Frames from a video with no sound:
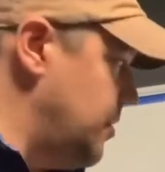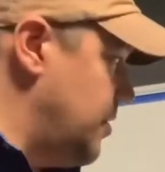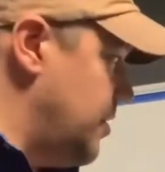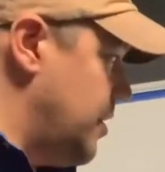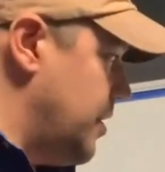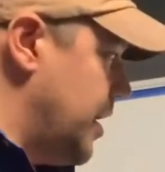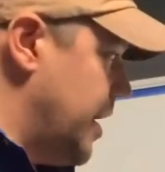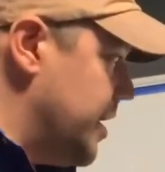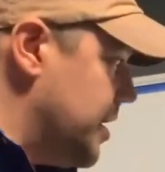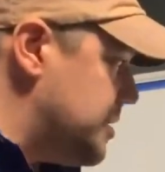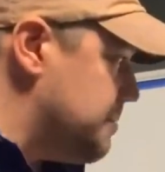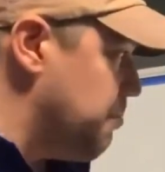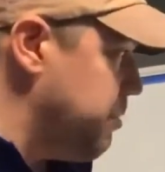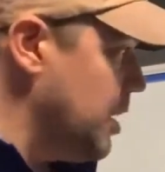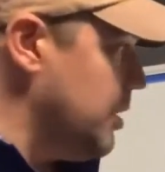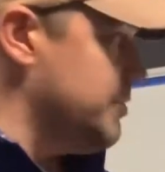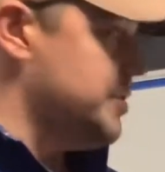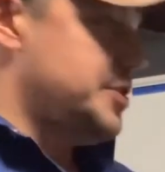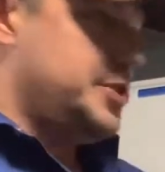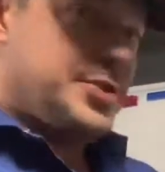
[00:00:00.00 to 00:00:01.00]
and it's
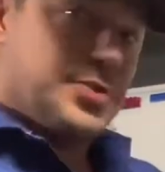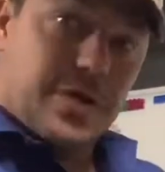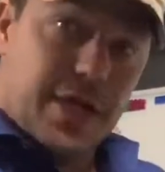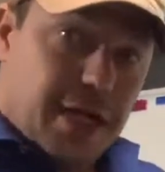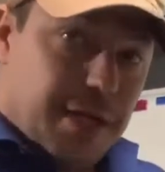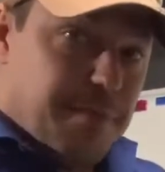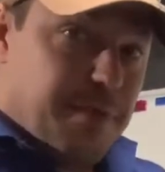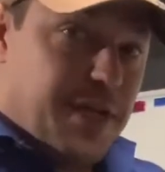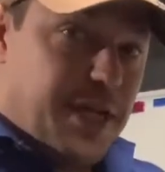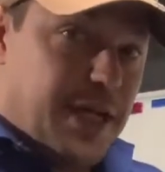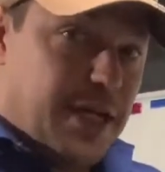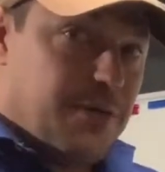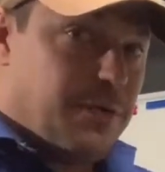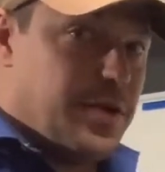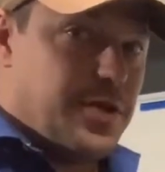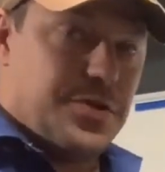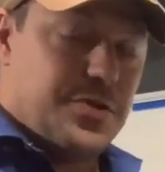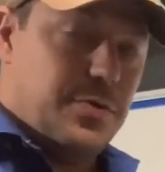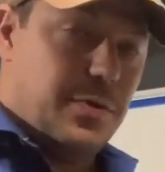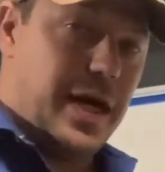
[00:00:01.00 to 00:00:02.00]
blowing straight up the
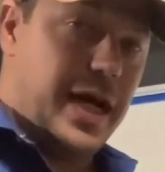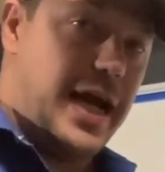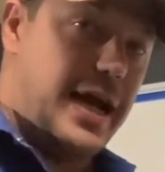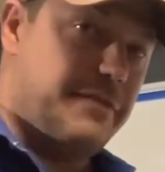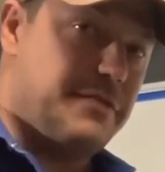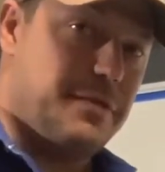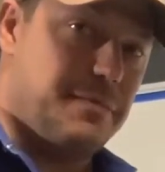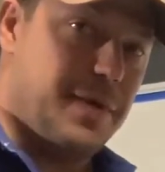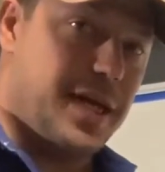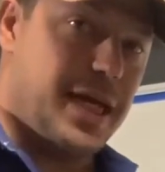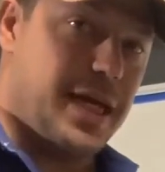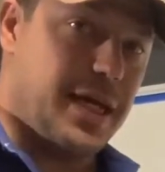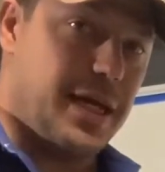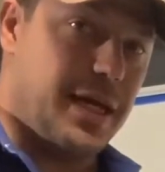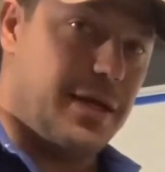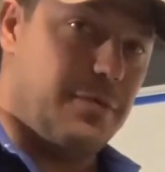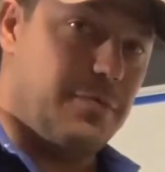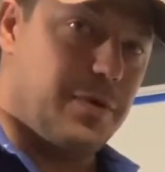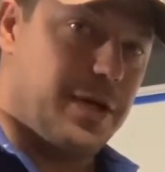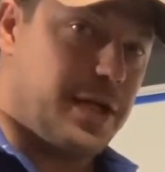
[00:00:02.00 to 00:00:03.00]
downwind, do I have to make
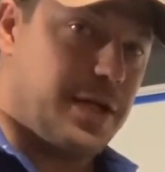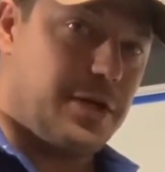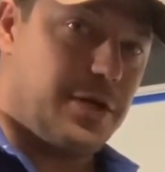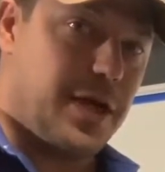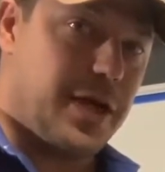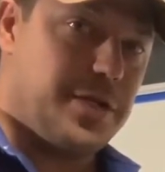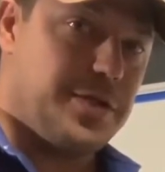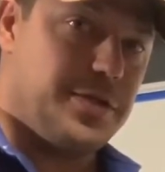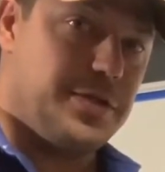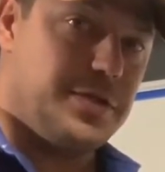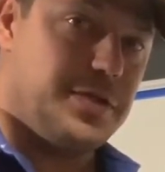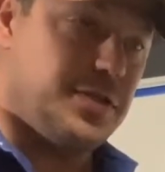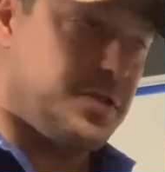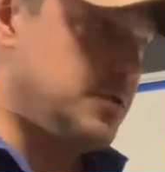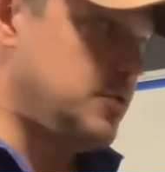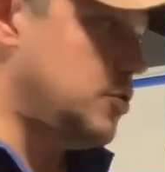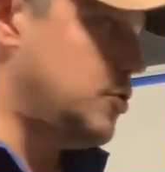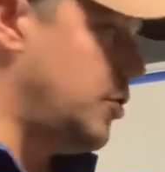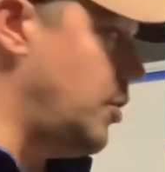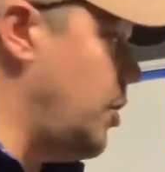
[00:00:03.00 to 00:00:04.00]
any wind corrections?
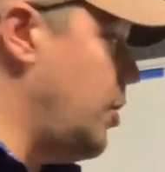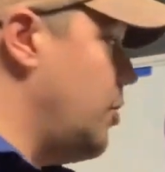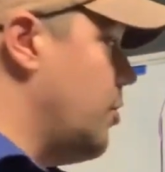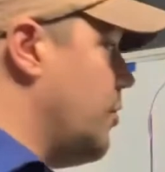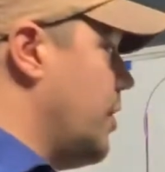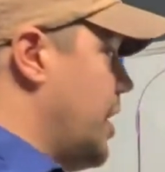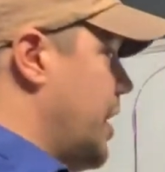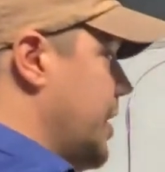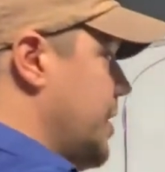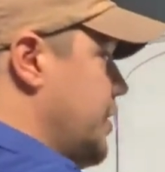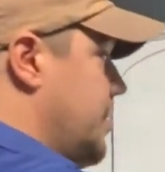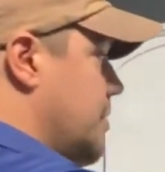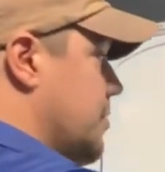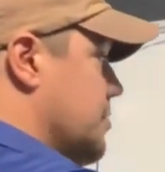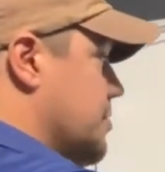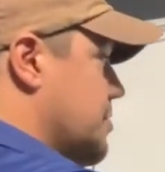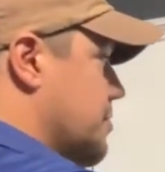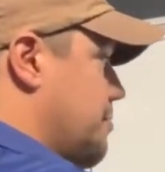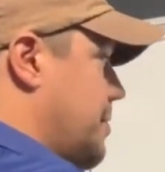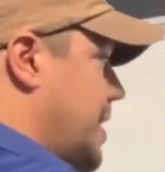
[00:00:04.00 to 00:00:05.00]
No, I
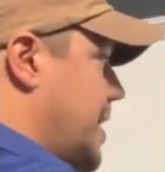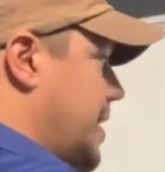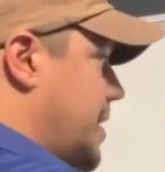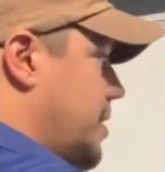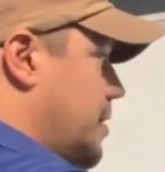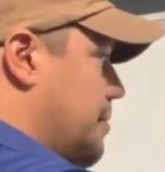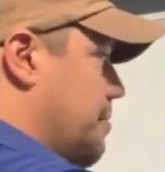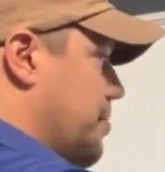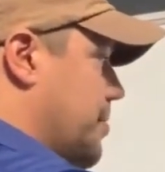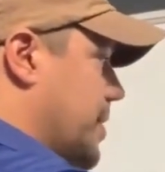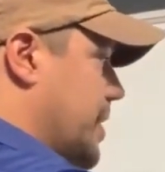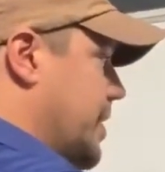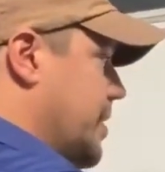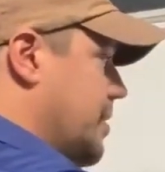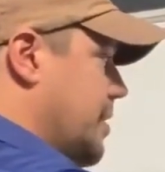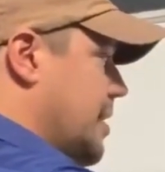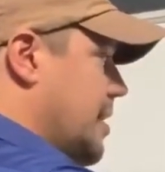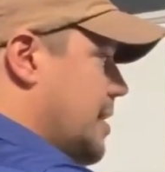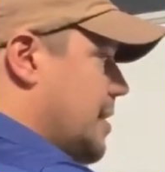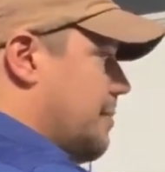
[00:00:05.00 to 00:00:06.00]
don't. So my
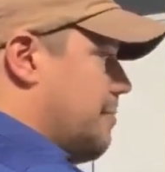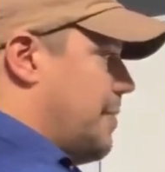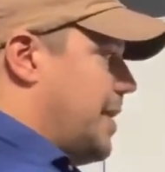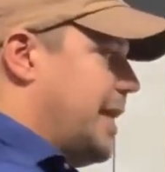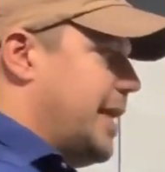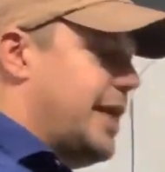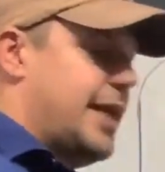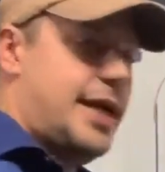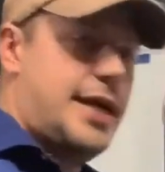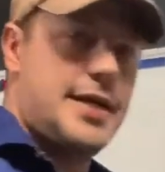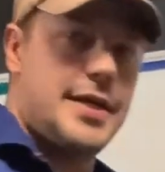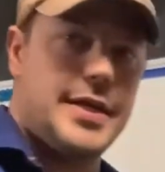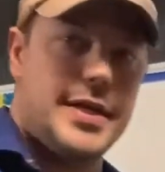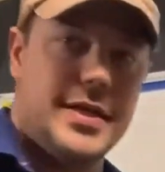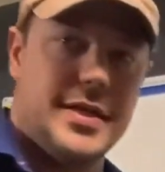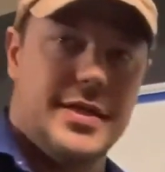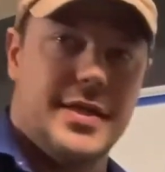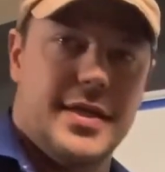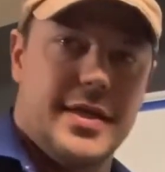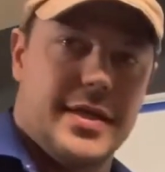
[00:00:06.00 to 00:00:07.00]
airplane, my
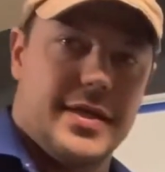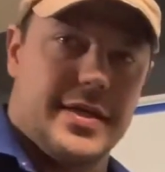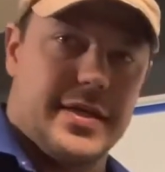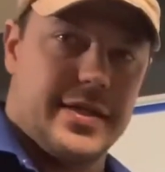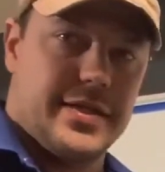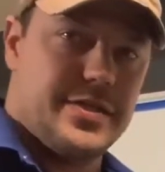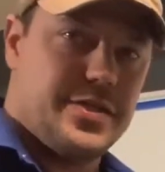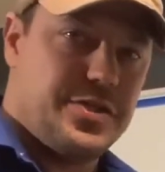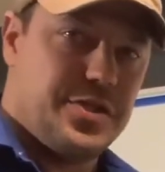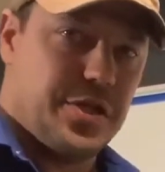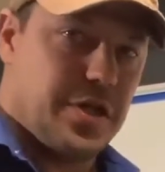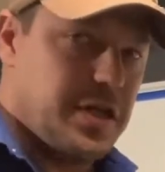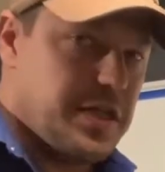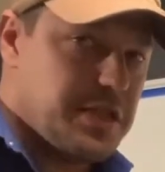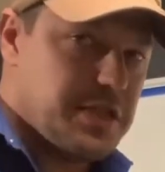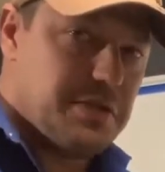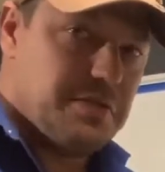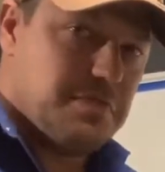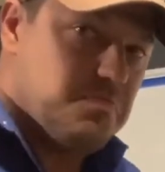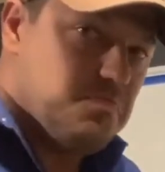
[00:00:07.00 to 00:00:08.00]
heading is
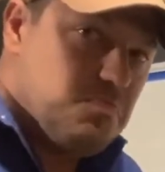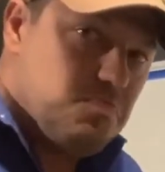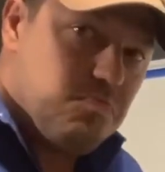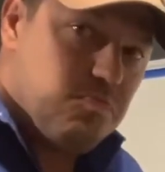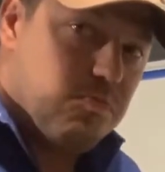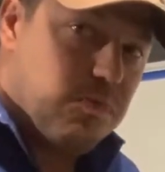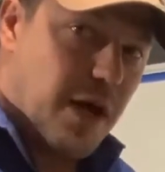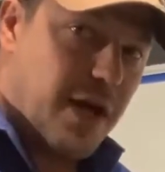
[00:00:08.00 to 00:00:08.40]
just right